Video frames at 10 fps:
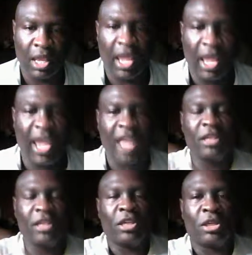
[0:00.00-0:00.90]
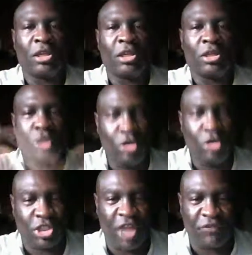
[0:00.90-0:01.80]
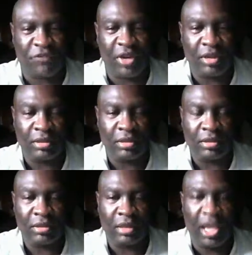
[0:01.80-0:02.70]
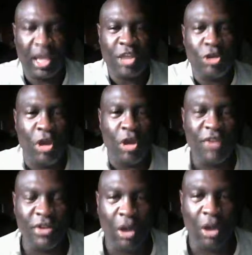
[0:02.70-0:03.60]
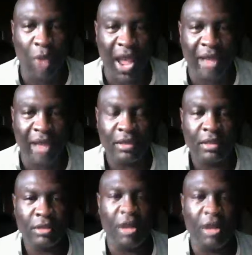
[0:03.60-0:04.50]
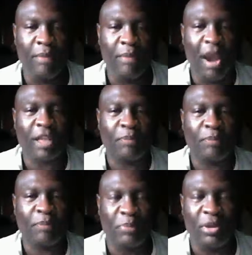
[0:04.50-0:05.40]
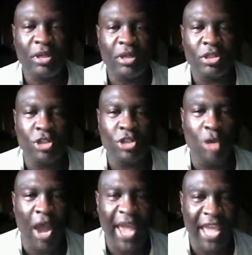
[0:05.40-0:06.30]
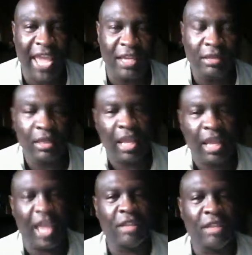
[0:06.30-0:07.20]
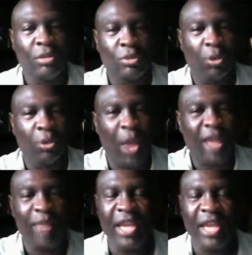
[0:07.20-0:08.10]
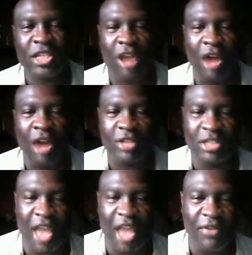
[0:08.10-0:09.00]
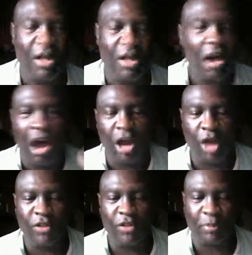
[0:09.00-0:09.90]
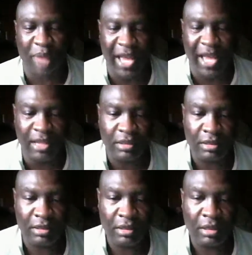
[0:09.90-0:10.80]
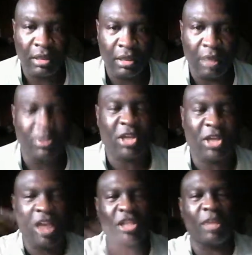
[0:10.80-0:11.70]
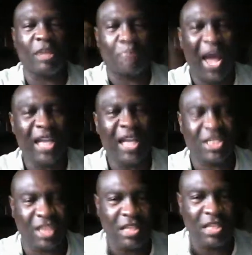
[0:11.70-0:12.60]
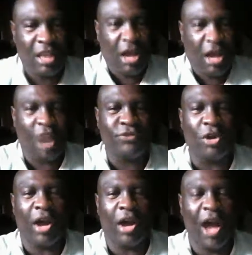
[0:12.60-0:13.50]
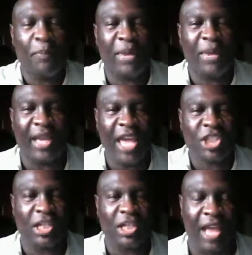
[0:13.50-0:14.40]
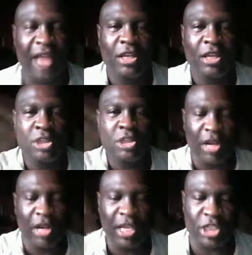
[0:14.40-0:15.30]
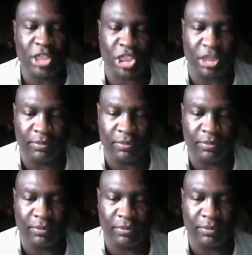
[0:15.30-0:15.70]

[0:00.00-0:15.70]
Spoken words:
And you suffer, and you don't even know why. The American people, you are hated, and the white man is called the devil all over the planet because of the policies of your upper echelon, your leadership,